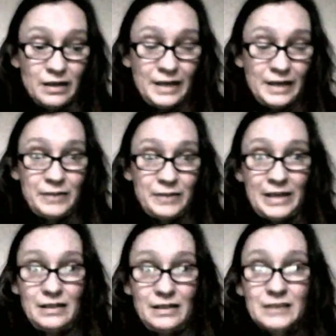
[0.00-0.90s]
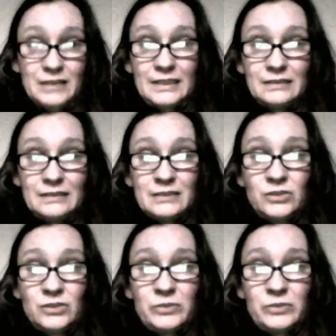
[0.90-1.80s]
anyway, that's it. That's
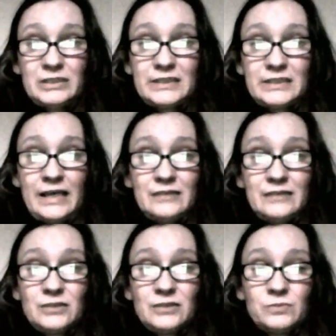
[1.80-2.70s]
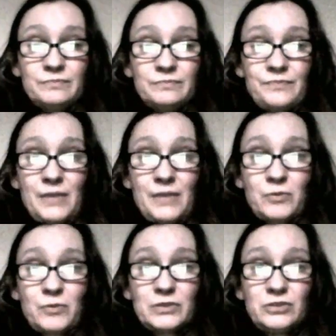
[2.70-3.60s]
all I wanted to say. So I'm
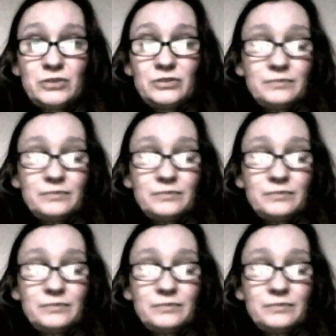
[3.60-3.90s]
going to